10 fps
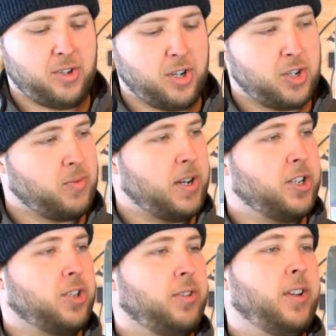So I just want
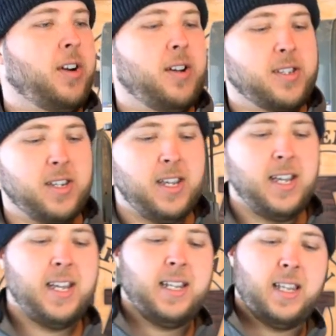to show you guys
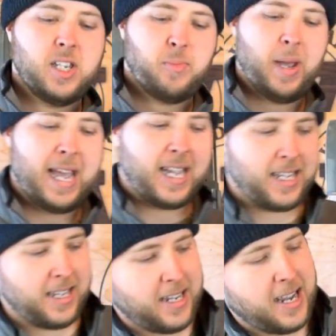this pack.